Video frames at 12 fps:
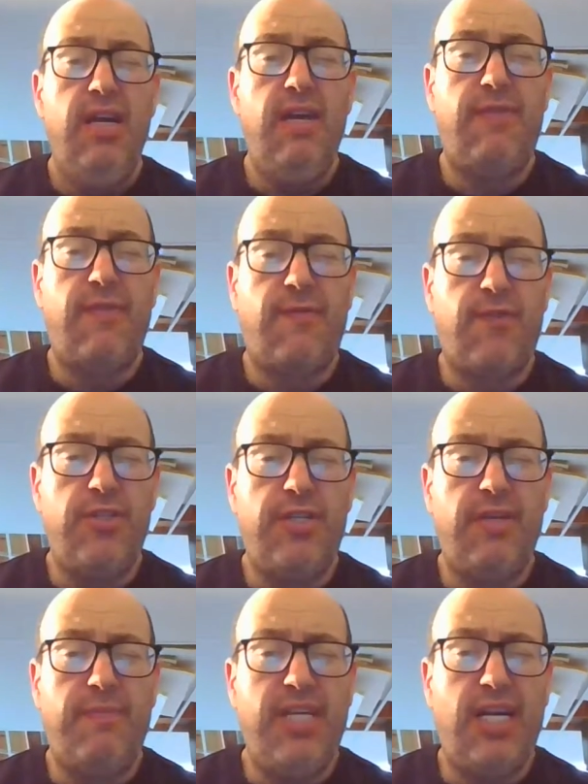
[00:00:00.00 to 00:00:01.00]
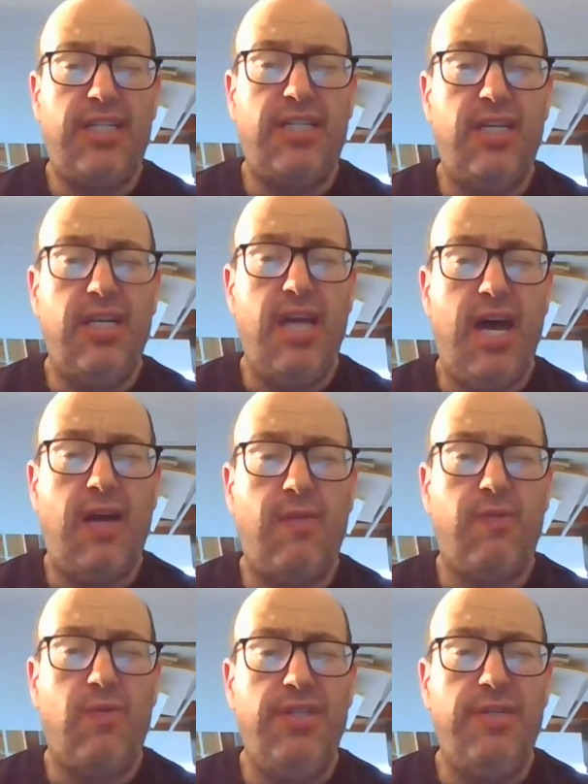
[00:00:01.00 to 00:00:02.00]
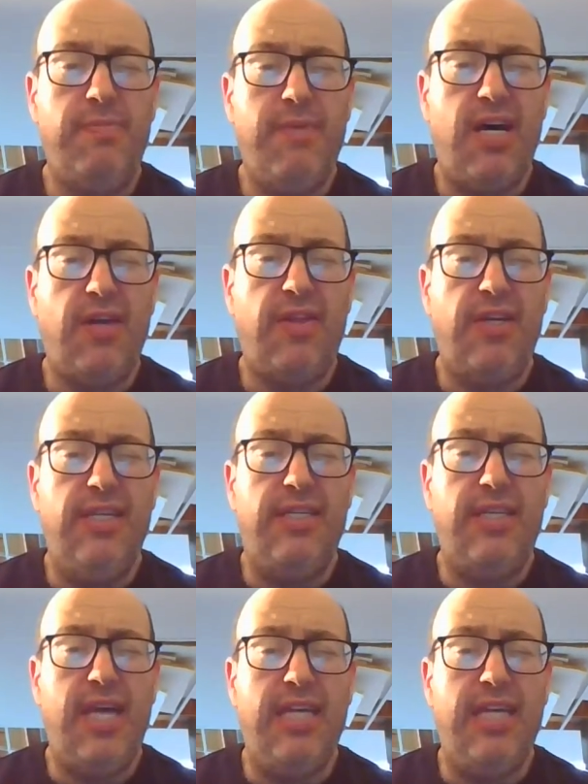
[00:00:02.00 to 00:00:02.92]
if the first objection out of one's mouth is